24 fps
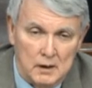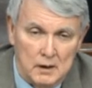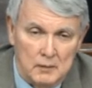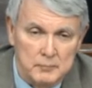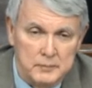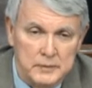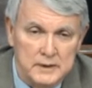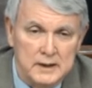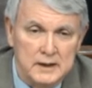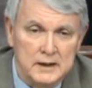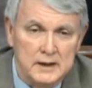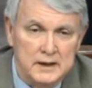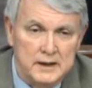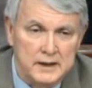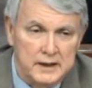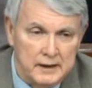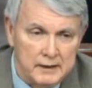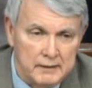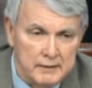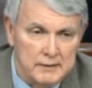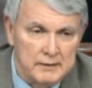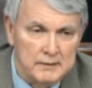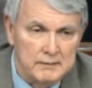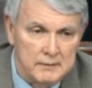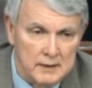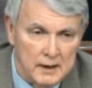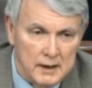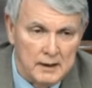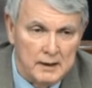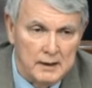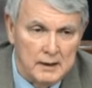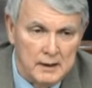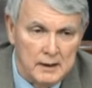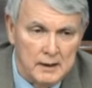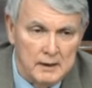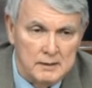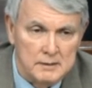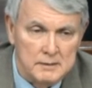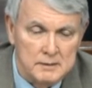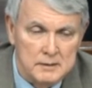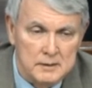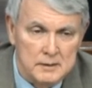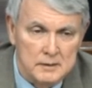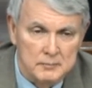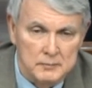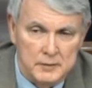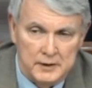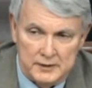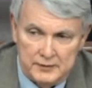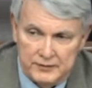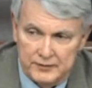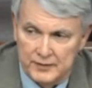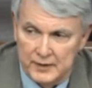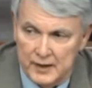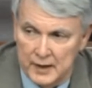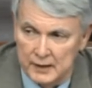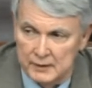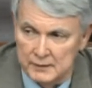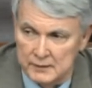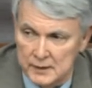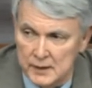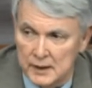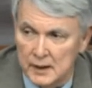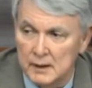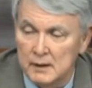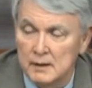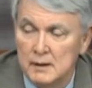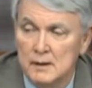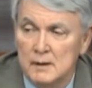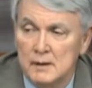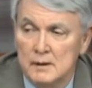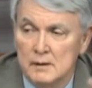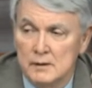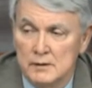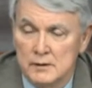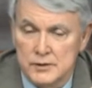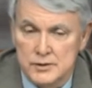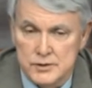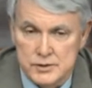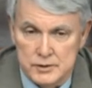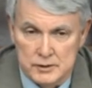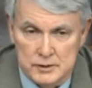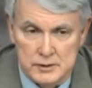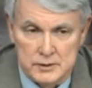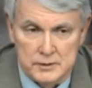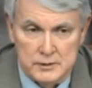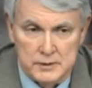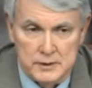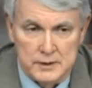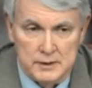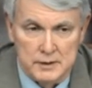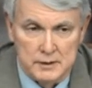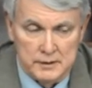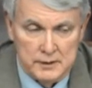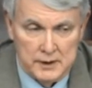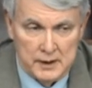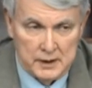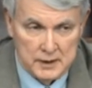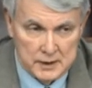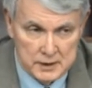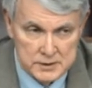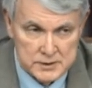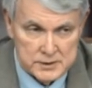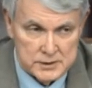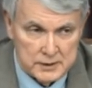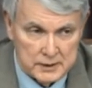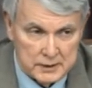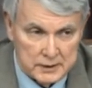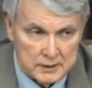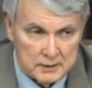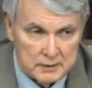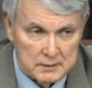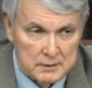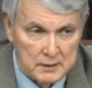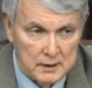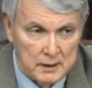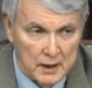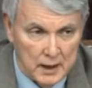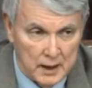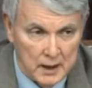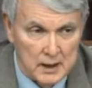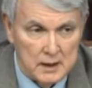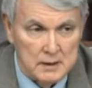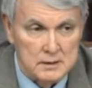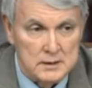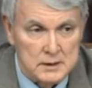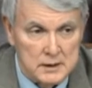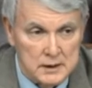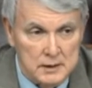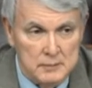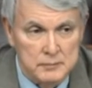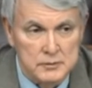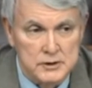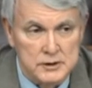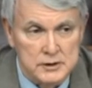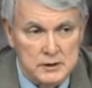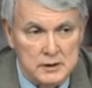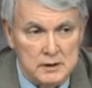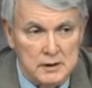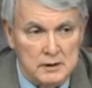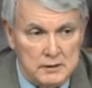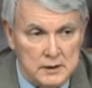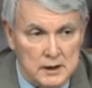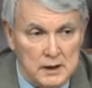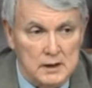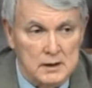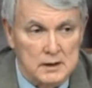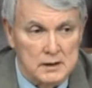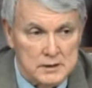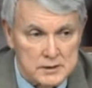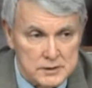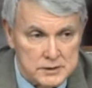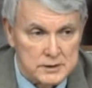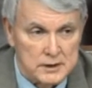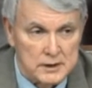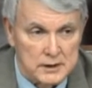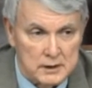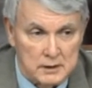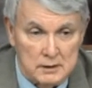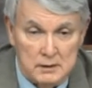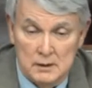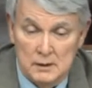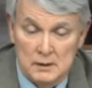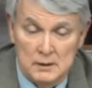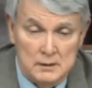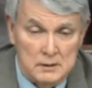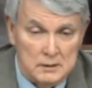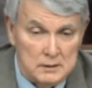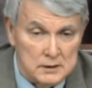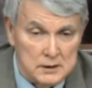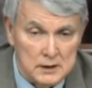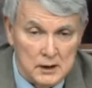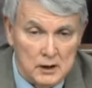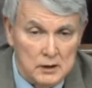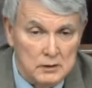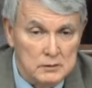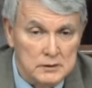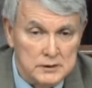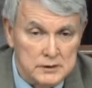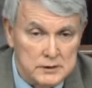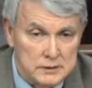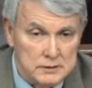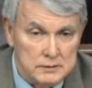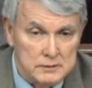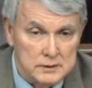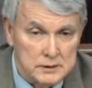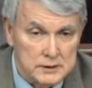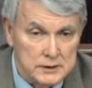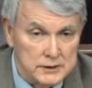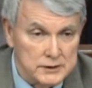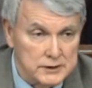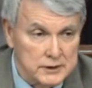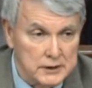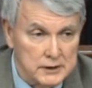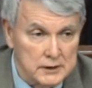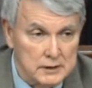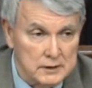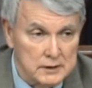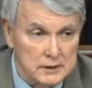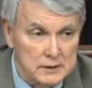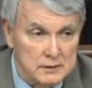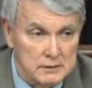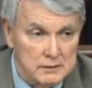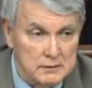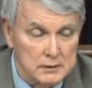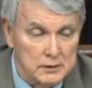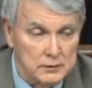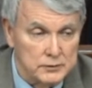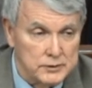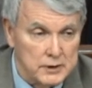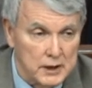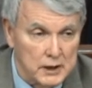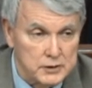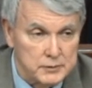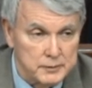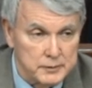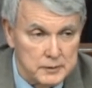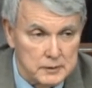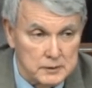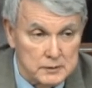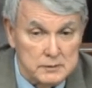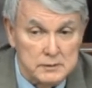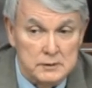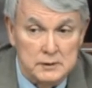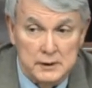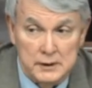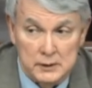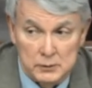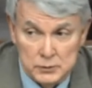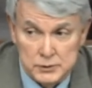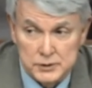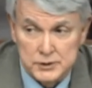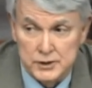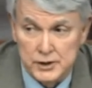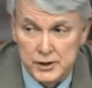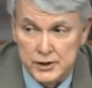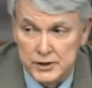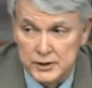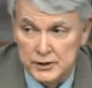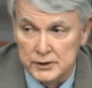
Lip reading: are being carried right now by the fact that the surgery that is there and the imaging that is there are the only two things carrying those hospitals. It was the